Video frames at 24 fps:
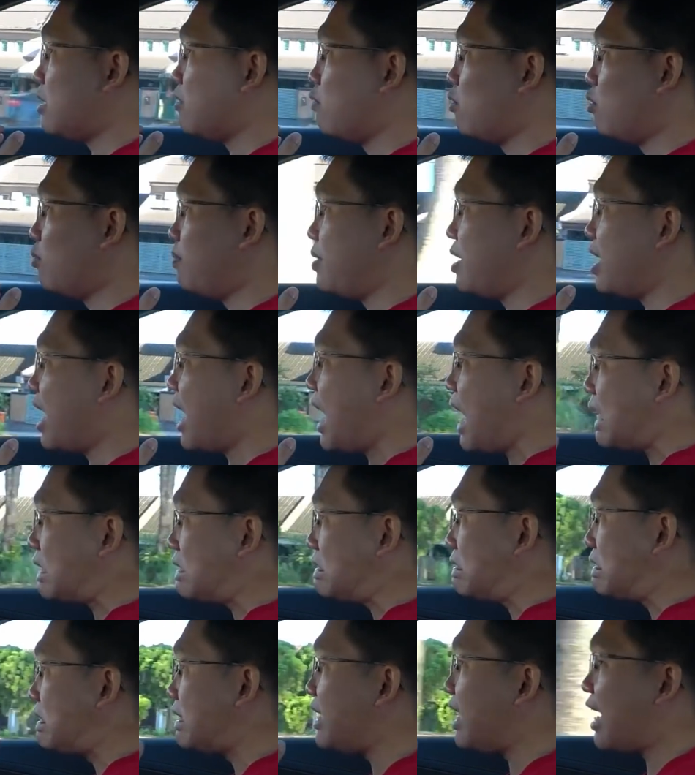will be
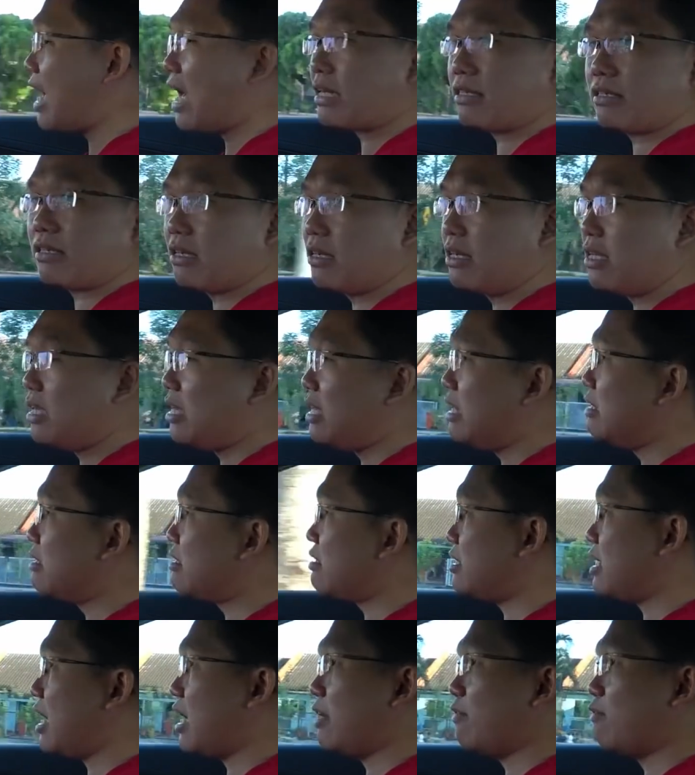utterly
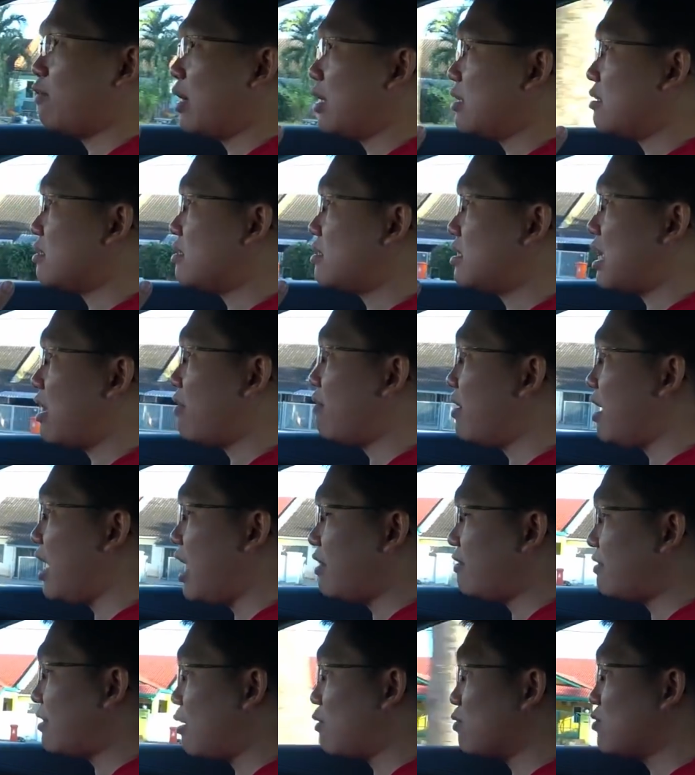insane. What,
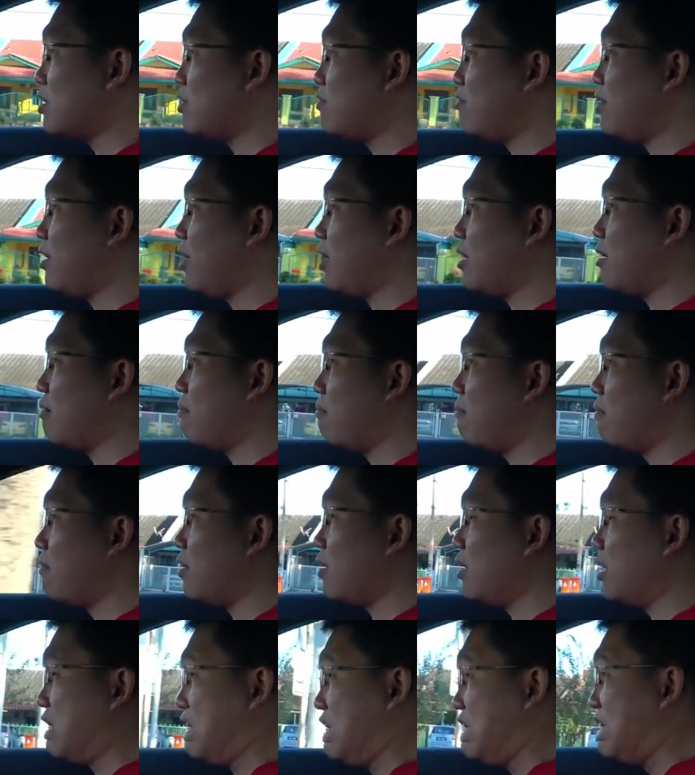8,000 ringgit
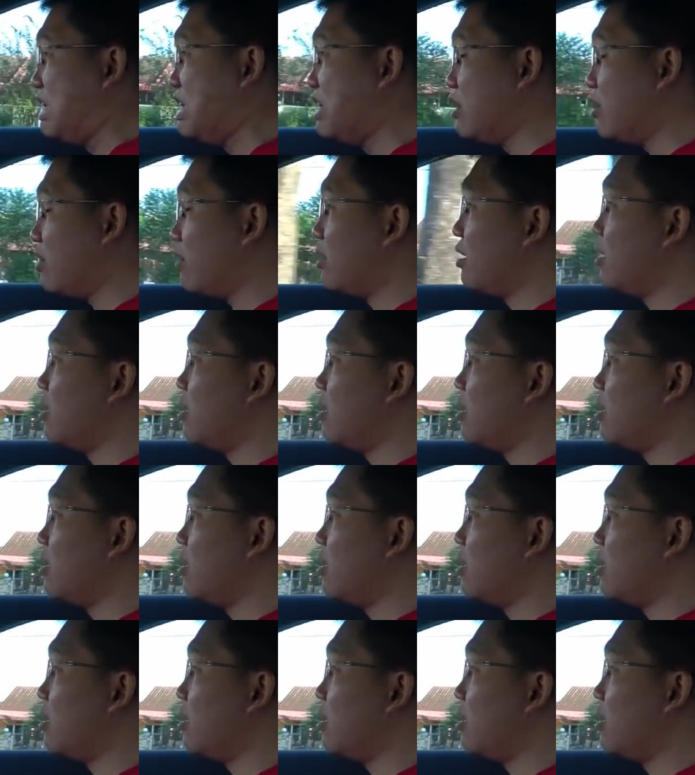a year?